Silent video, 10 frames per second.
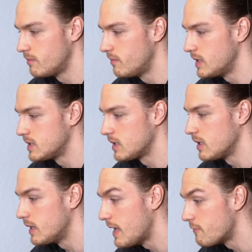basically
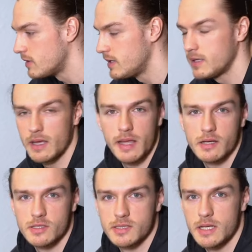never did that
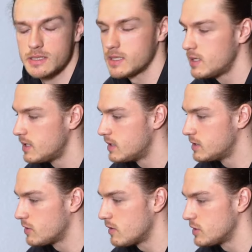exercise.
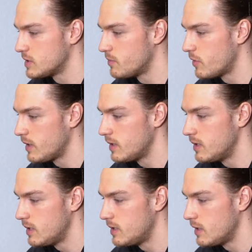So I'll just put it in
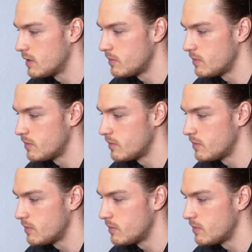D tier